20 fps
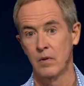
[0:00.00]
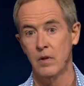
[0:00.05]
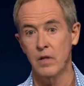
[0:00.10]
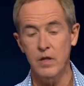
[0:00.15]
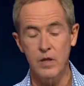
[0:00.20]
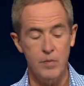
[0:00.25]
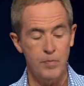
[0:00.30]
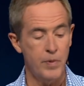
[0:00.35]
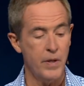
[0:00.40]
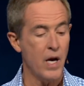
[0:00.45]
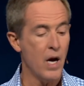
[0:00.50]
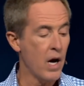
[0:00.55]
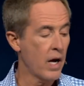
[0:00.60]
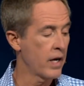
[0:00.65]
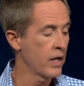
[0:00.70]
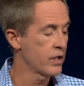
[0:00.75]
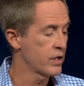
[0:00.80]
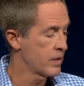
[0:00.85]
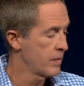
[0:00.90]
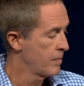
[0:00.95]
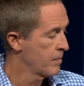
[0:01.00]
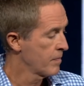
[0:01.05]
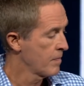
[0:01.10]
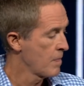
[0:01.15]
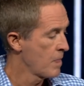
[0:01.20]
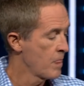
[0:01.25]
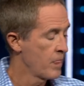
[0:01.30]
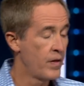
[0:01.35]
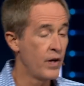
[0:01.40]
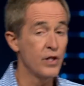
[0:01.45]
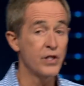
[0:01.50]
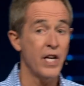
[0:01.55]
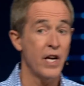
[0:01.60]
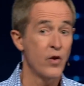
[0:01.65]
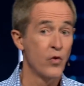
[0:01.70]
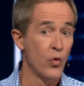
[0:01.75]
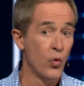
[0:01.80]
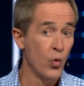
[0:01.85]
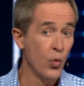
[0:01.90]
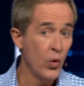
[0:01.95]
Let's be honest. There's a
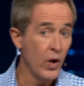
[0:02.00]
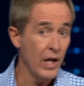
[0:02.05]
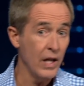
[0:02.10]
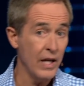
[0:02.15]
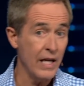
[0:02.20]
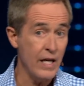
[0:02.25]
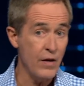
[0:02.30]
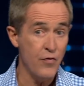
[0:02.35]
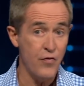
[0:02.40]
really